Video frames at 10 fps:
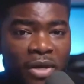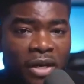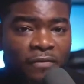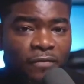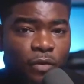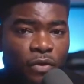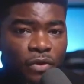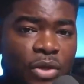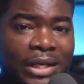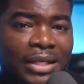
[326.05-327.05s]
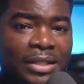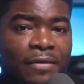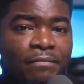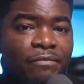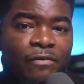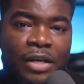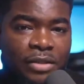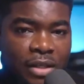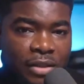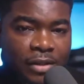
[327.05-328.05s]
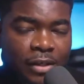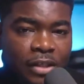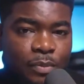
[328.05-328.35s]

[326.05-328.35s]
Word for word: as an African is worth it.